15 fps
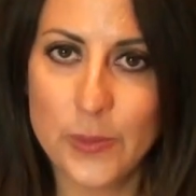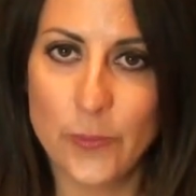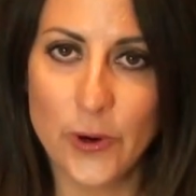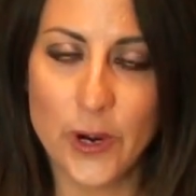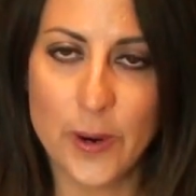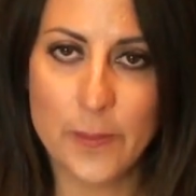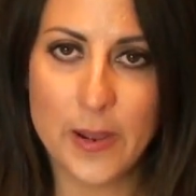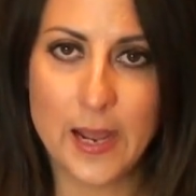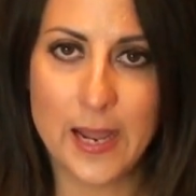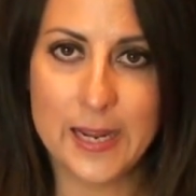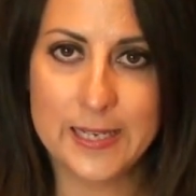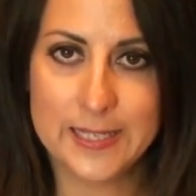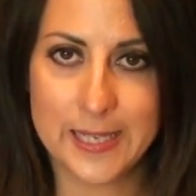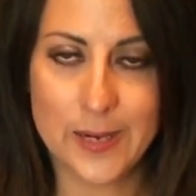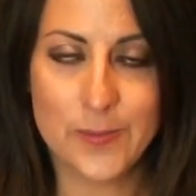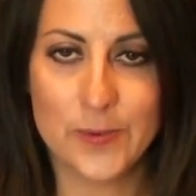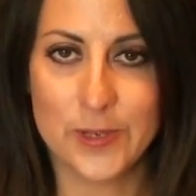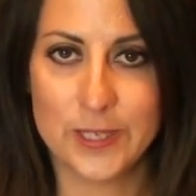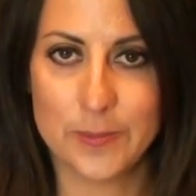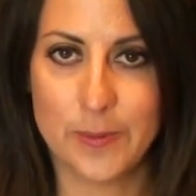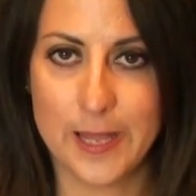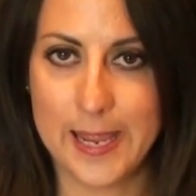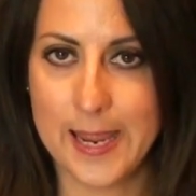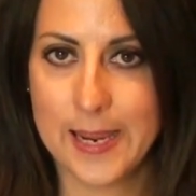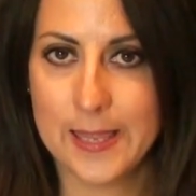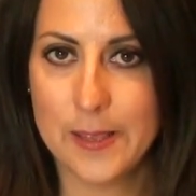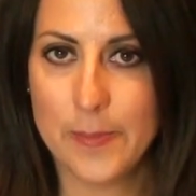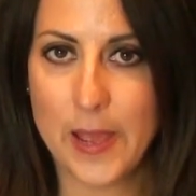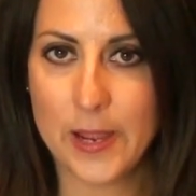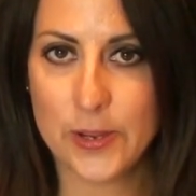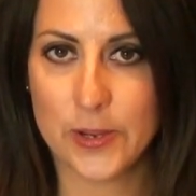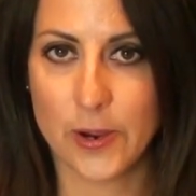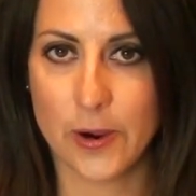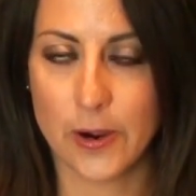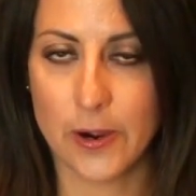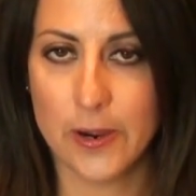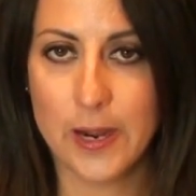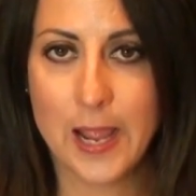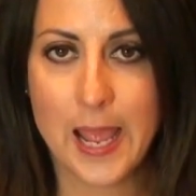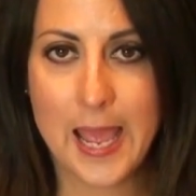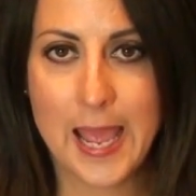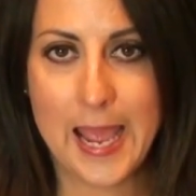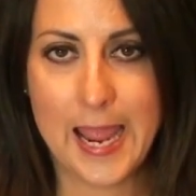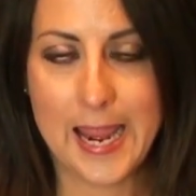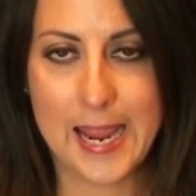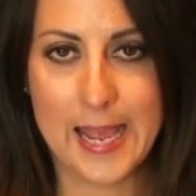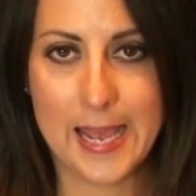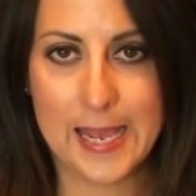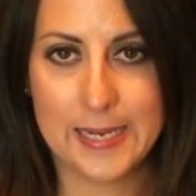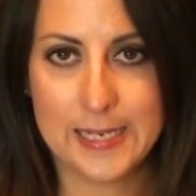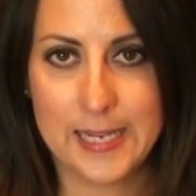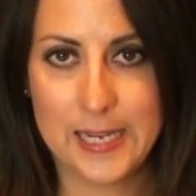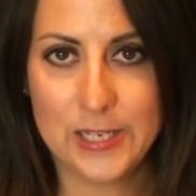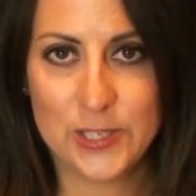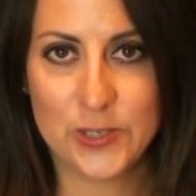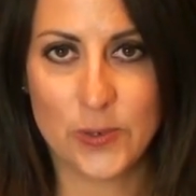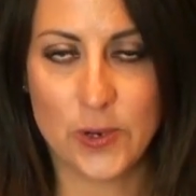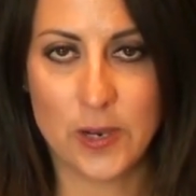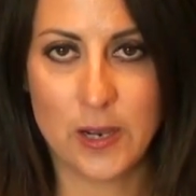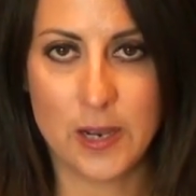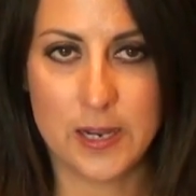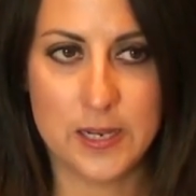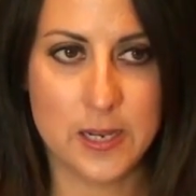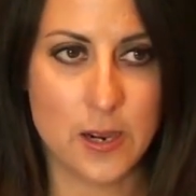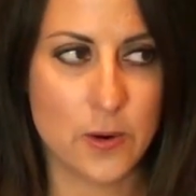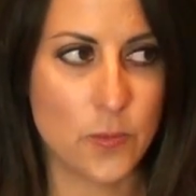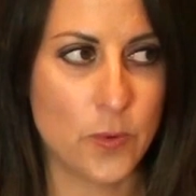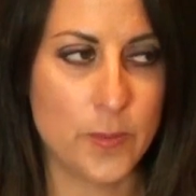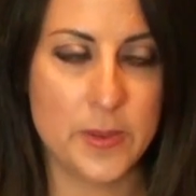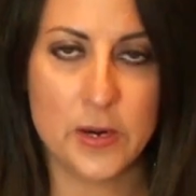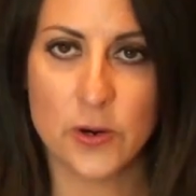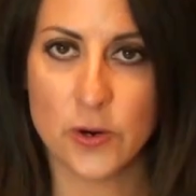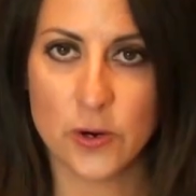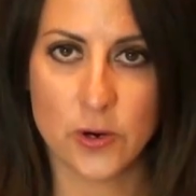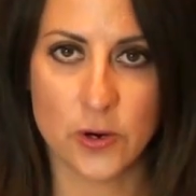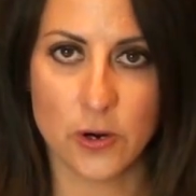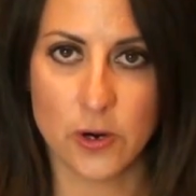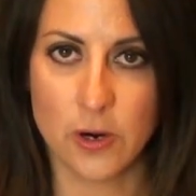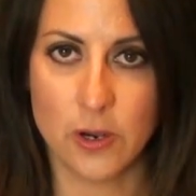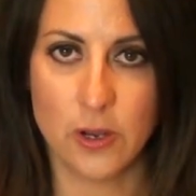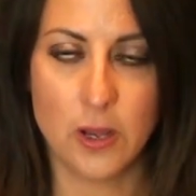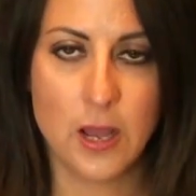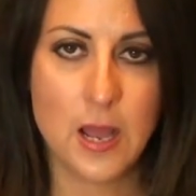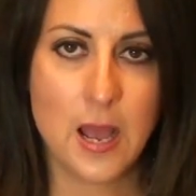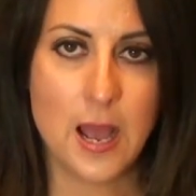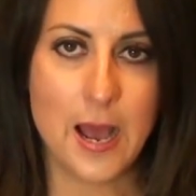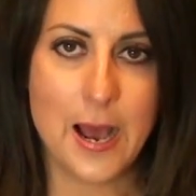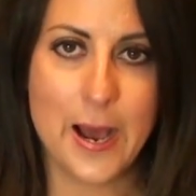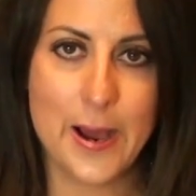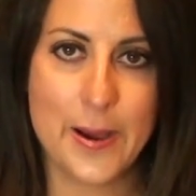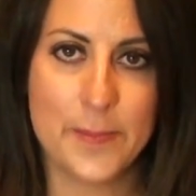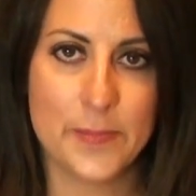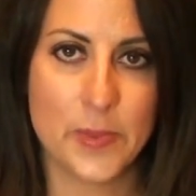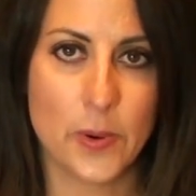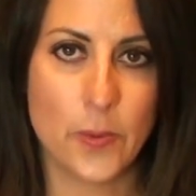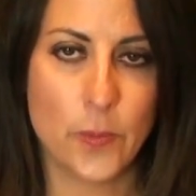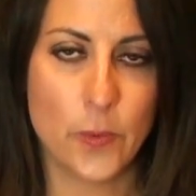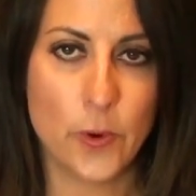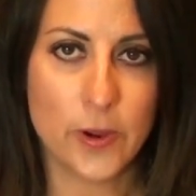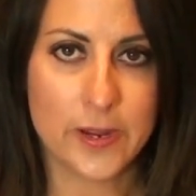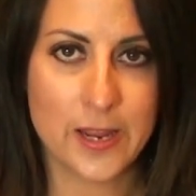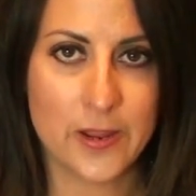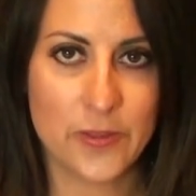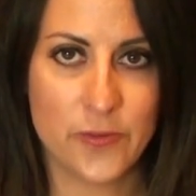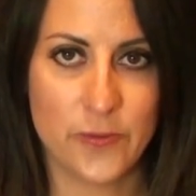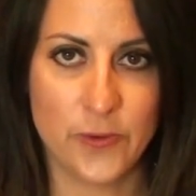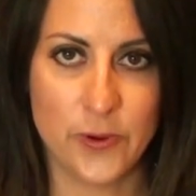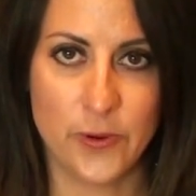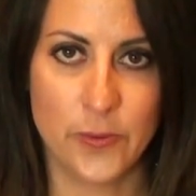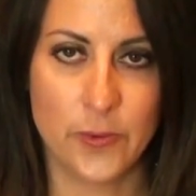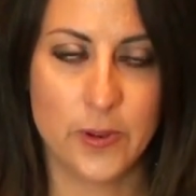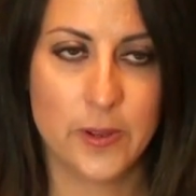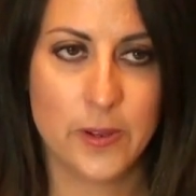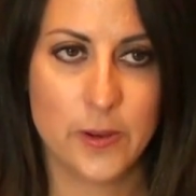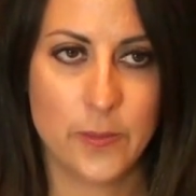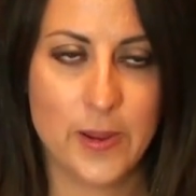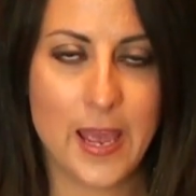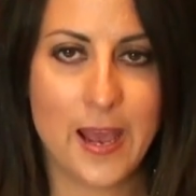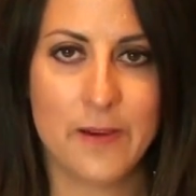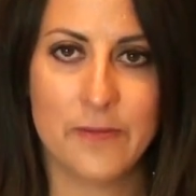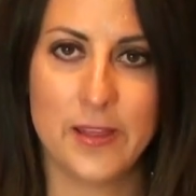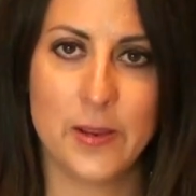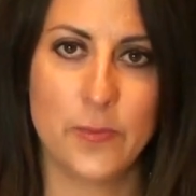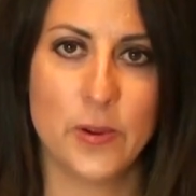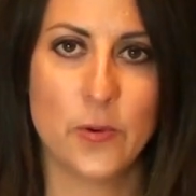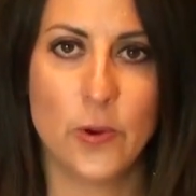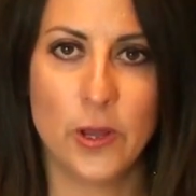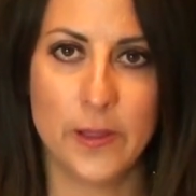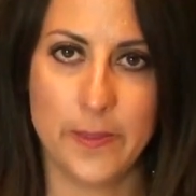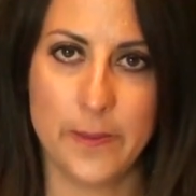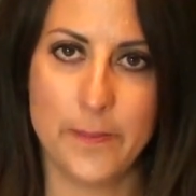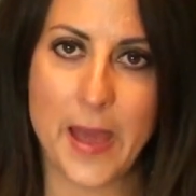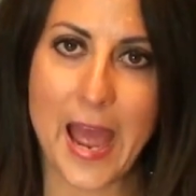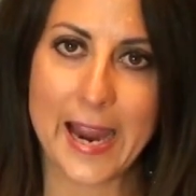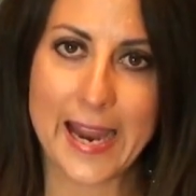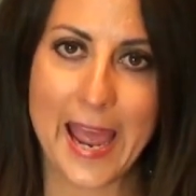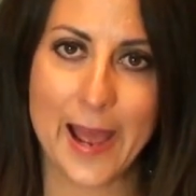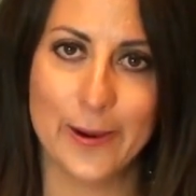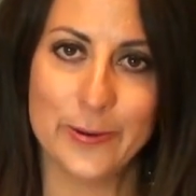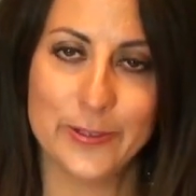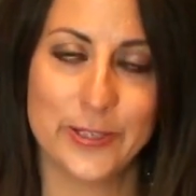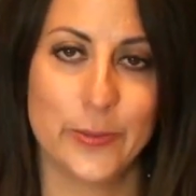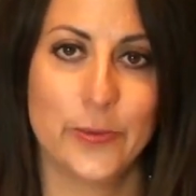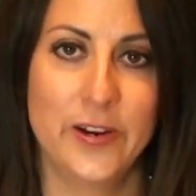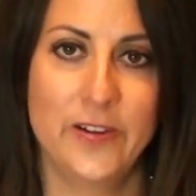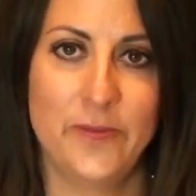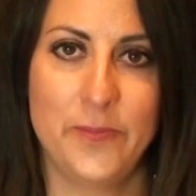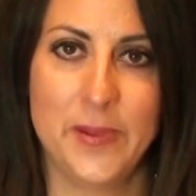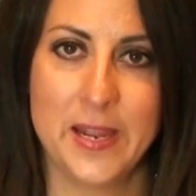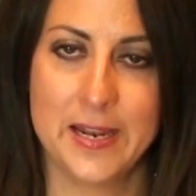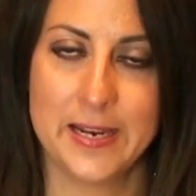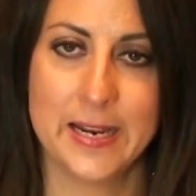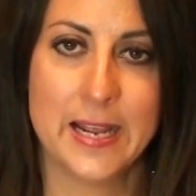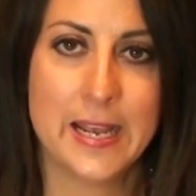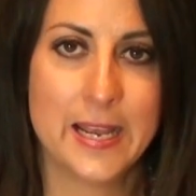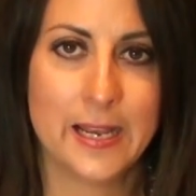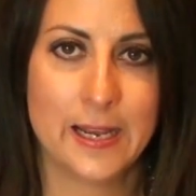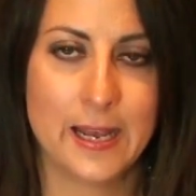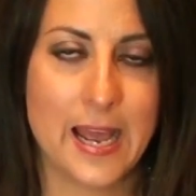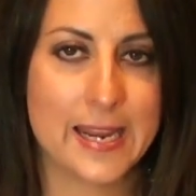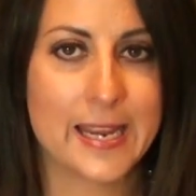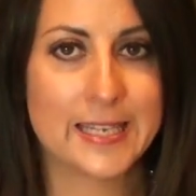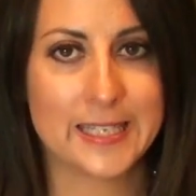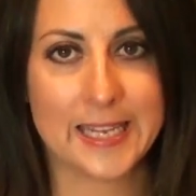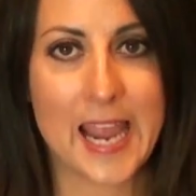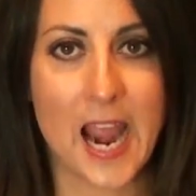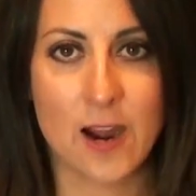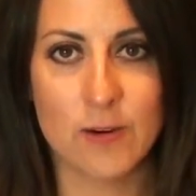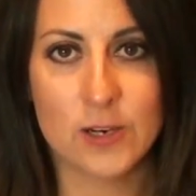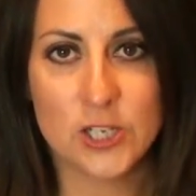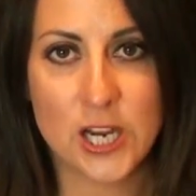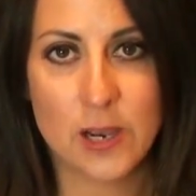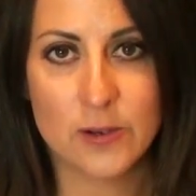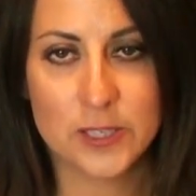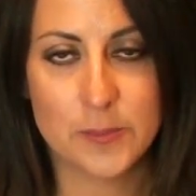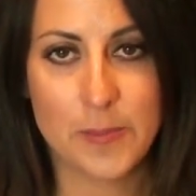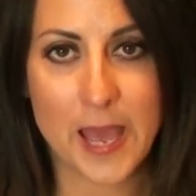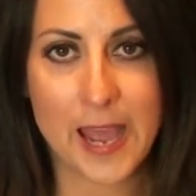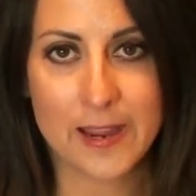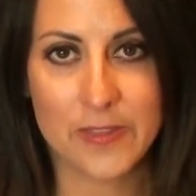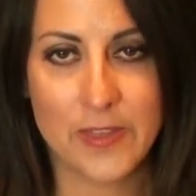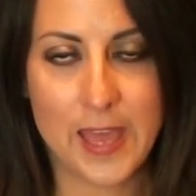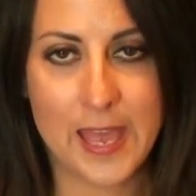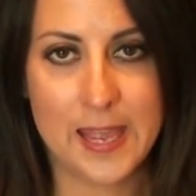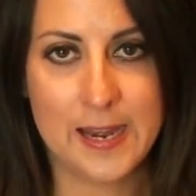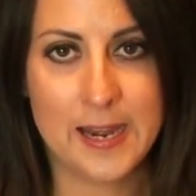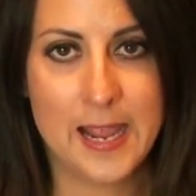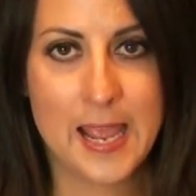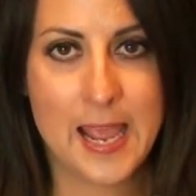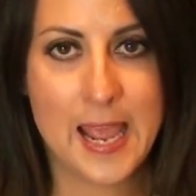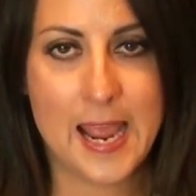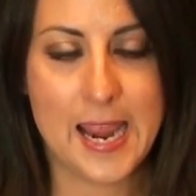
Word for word: where my son was playing in the backyard and he saw a young woman or girl um, walking through, we have like, we call it the back house. It would have been, I guess, a carriage house back then.